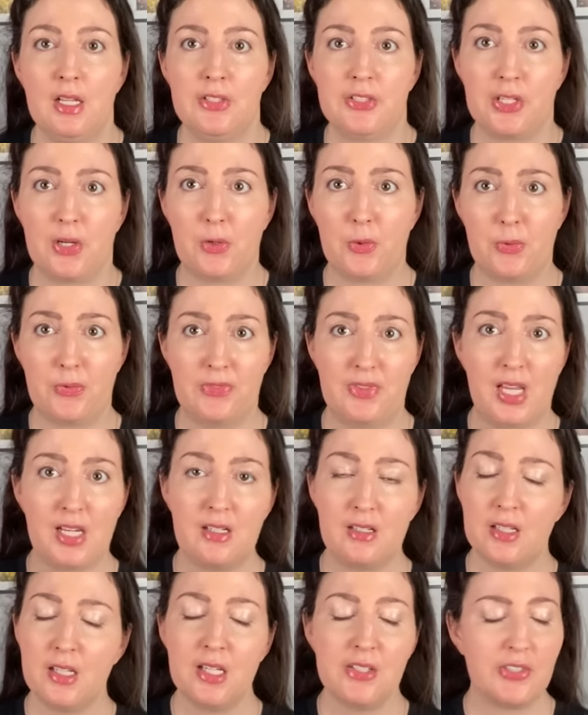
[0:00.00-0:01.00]
So
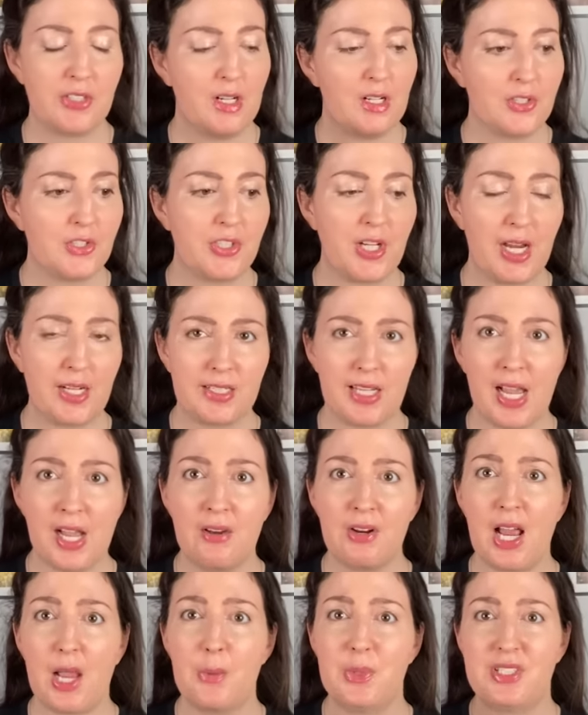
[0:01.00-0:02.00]
thank goodness it all checked
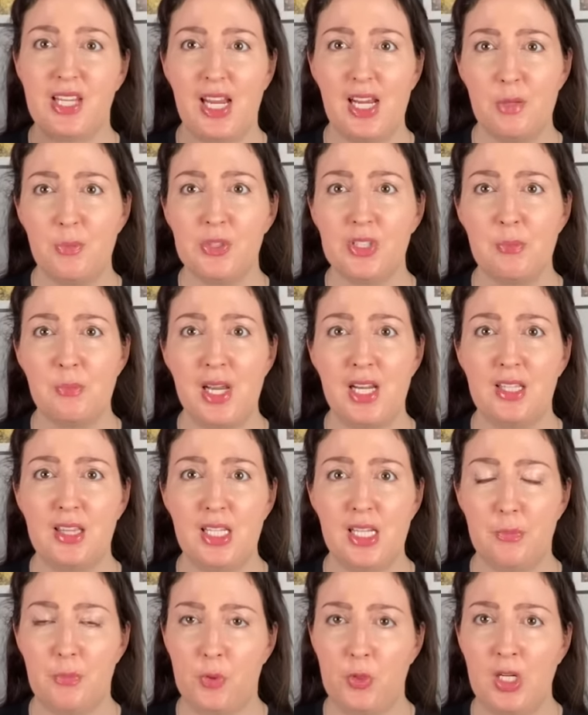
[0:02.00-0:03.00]
out. I was able to make
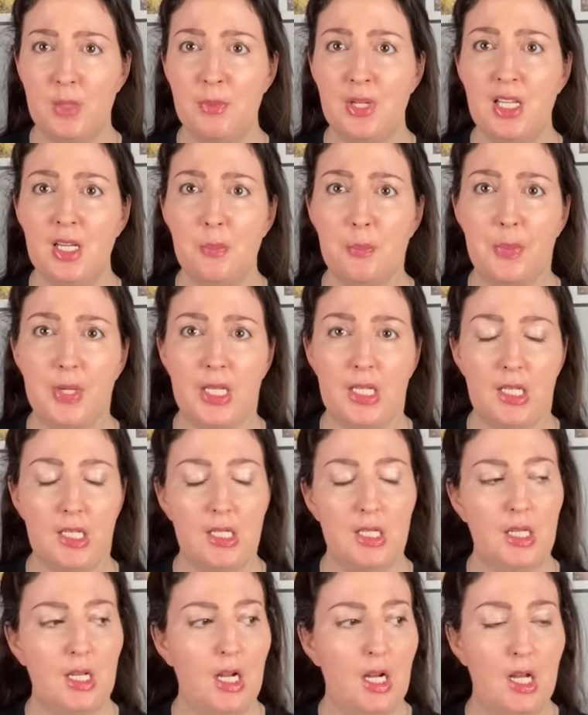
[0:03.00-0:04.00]
the appointment, but
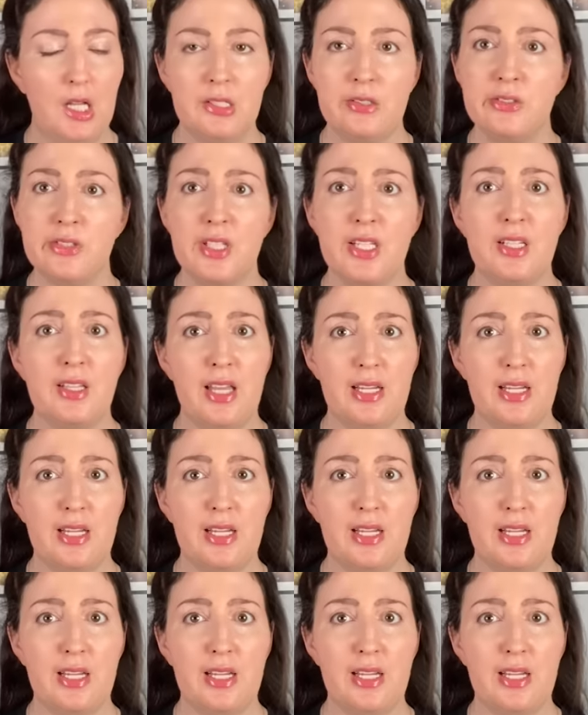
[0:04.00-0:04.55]
honestly,